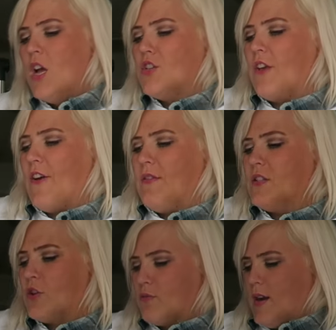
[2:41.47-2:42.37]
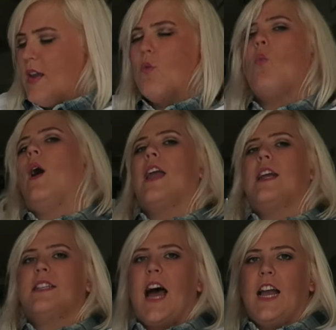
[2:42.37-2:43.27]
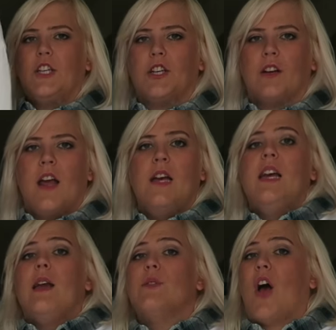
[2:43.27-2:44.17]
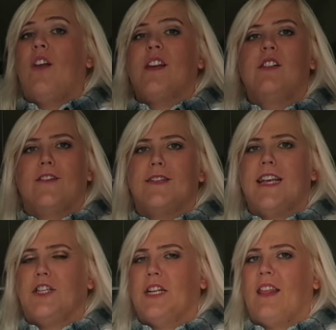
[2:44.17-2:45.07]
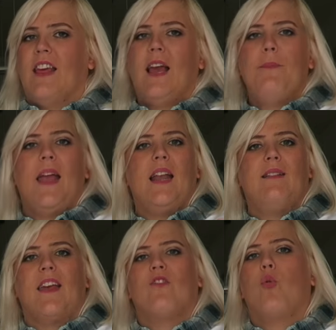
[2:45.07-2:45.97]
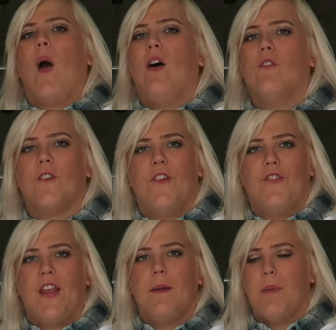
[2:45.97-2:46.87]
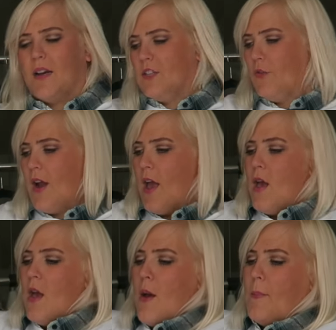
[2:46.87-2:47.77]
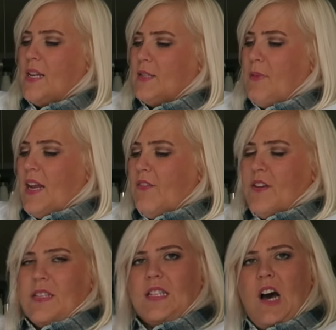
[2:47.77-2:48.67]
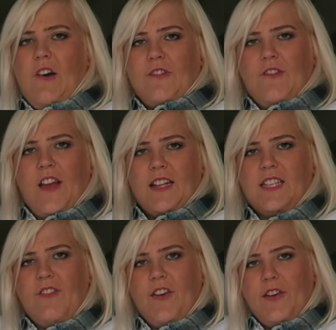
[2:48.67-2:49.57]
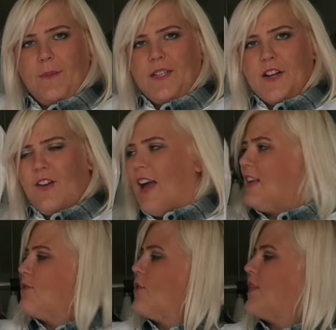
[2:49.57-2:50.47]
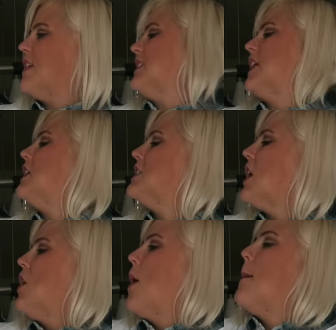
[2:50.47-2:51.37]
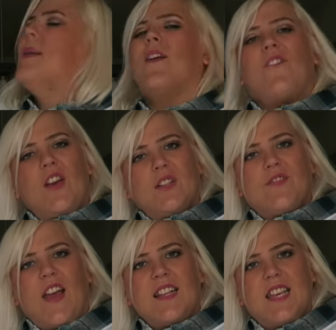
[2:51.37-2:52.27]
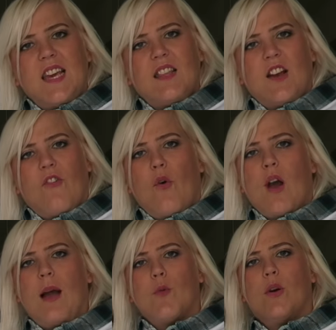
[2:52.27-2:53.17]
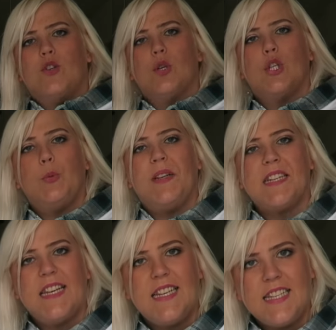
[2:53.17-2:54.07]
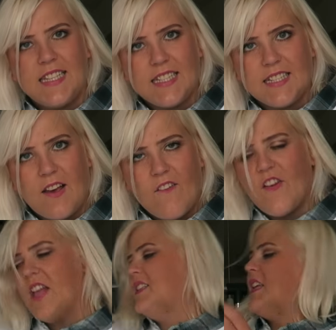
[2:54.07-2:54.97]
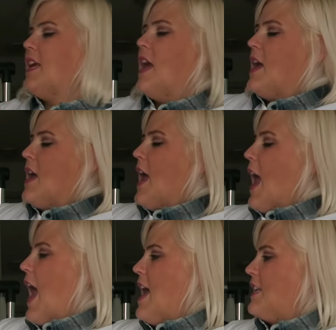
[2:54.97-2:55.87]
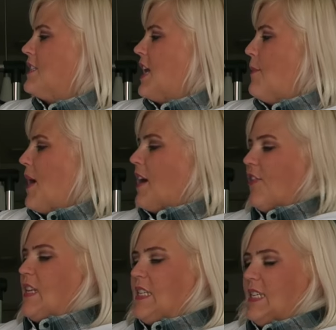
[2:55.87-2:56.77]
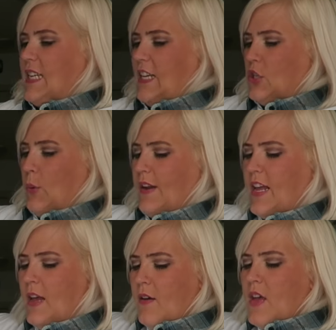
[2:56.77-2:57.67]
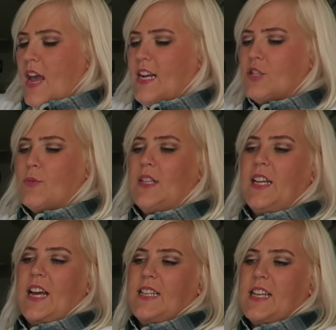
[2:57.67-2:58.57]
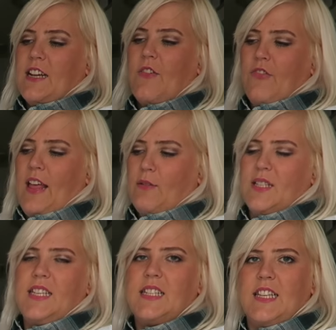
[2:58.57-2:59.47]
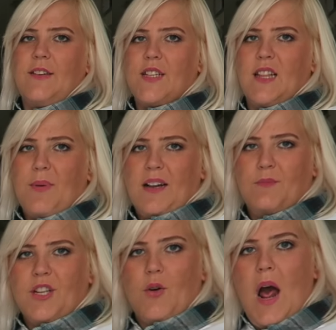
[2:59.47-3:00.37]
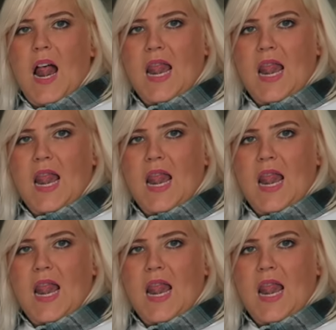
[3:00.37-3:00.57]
So I found this great white tie shirt. It was on the clearance section. I think I paid like 12 or 15 bucks for it, but it's made of a soft, fancy feeling material. I don't know what this is, but it feels fancy. Therefore, I'm going to assume it is fancy. And I got this in a size 20. It has really nice kind of flouncy sleeves at the bottom too.